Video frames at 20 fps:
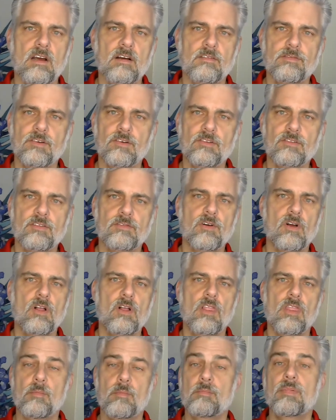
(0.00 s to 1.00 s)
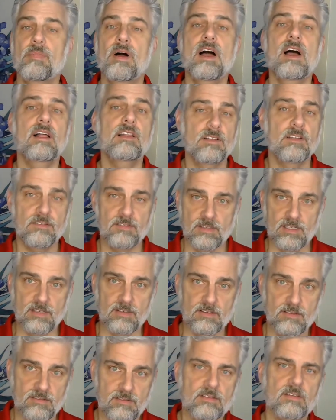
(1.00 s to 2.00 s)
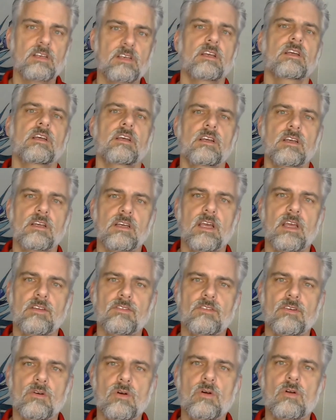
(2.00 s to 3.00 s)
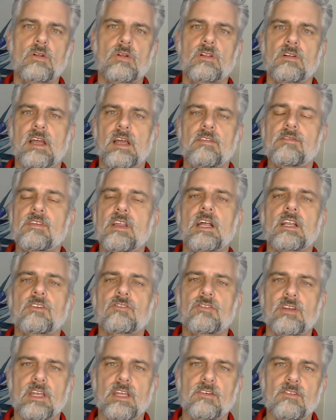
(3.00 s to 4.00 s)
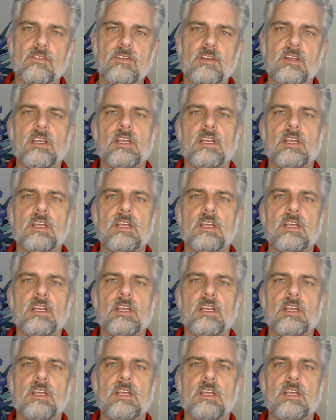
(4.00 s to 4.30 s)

First of all, the policies as a whole have not changed.